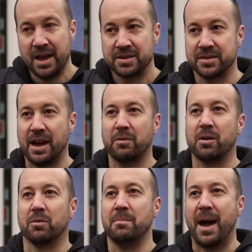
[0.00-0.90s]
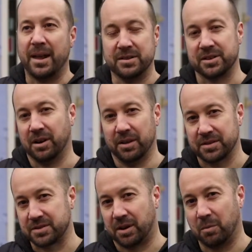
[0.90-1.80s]
So that way we're managing all the
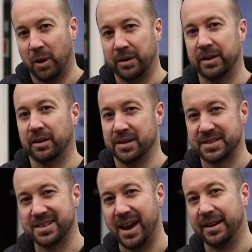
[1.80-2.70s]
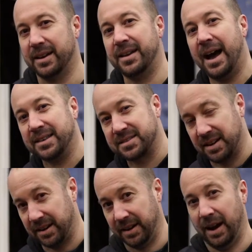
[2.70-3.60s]
stormwater here on site and not
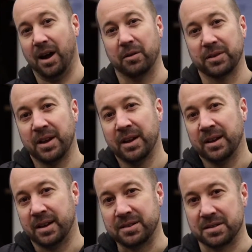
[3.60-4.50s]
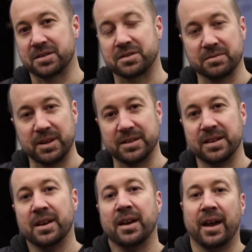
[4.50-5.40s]
sending it out into the street
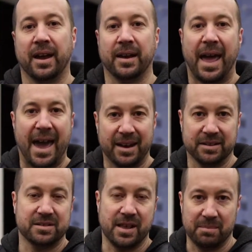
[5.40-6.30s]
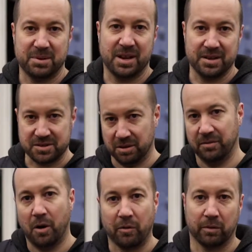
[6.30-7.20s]
and adding to that potential
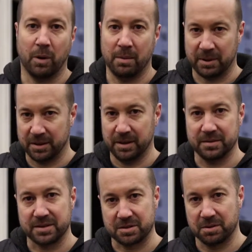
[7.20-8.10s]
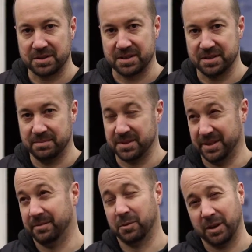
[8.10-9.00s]
of overwhelming the sewer systems
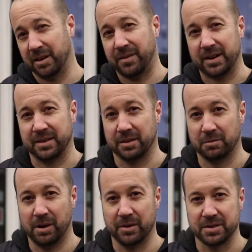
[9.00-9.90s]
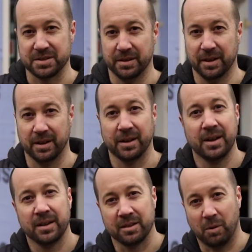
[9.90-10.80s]
and really affecting the rivers and
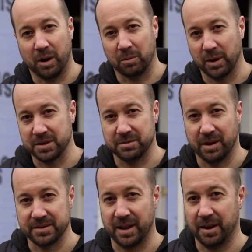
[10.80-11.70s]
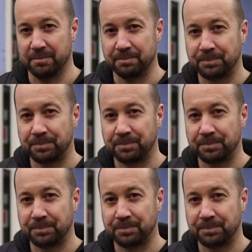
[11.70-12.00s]
the waterways around town.